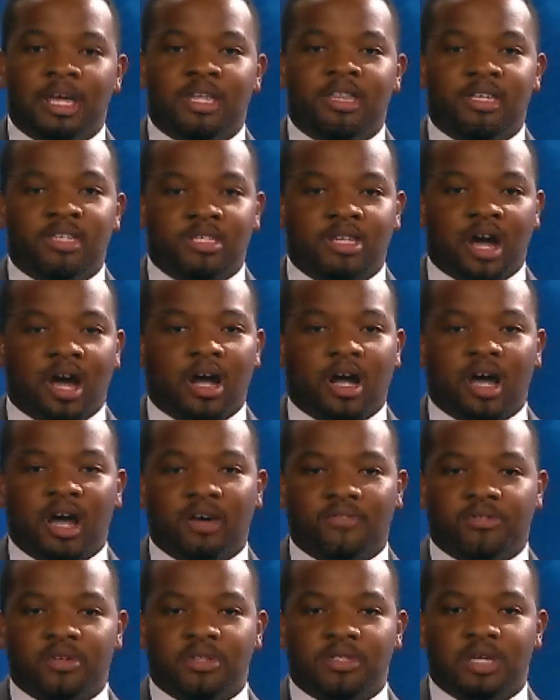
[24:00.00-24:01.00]
in these
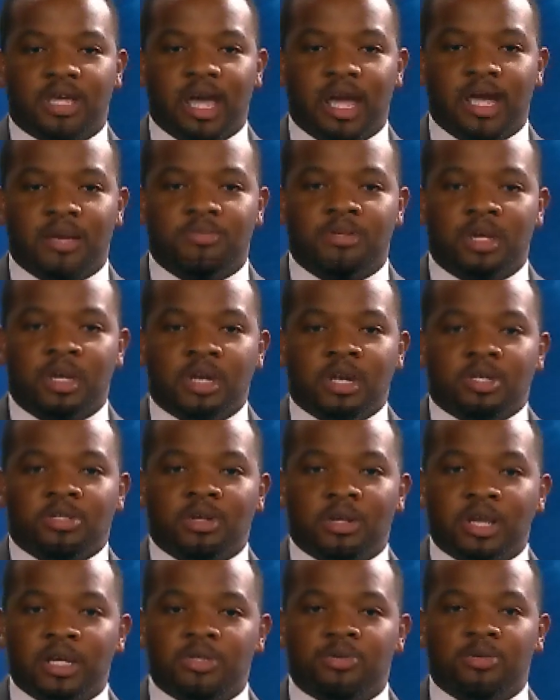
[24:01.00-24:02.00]
non-conference games. So
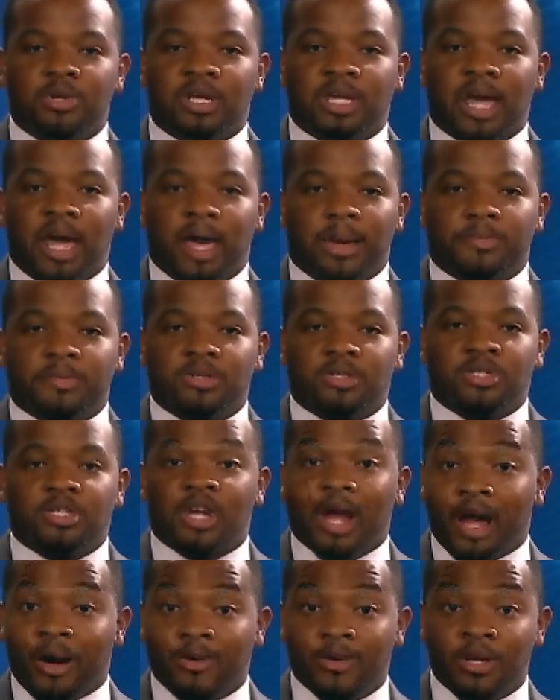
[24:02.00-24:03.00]
let's recap,
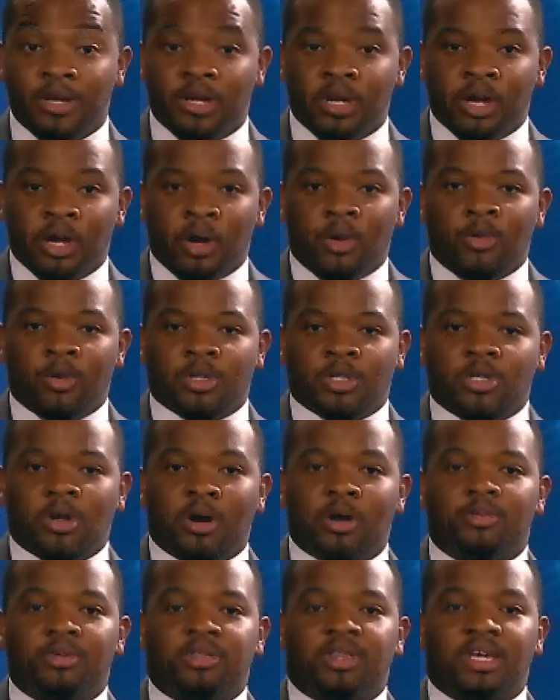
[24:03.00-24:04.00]
shall we? We're
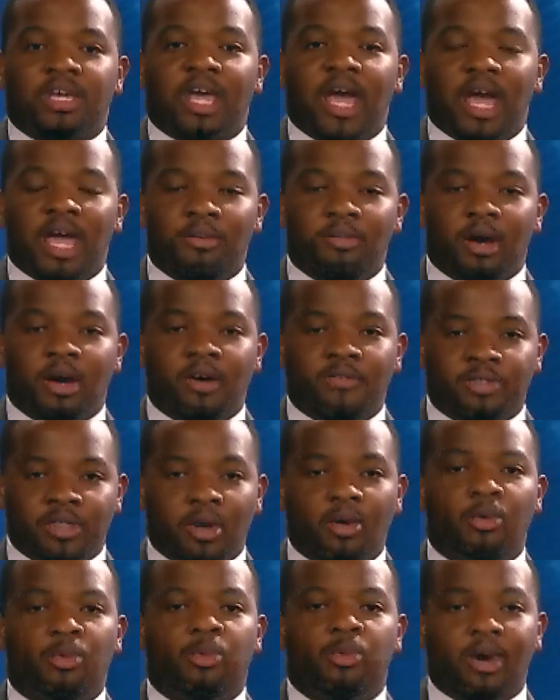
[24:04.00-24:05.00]
starting with the game of
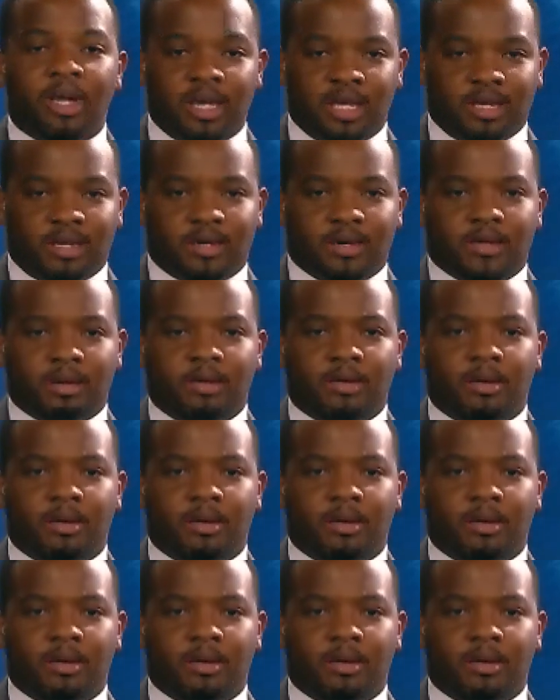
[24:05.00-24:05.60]
the week.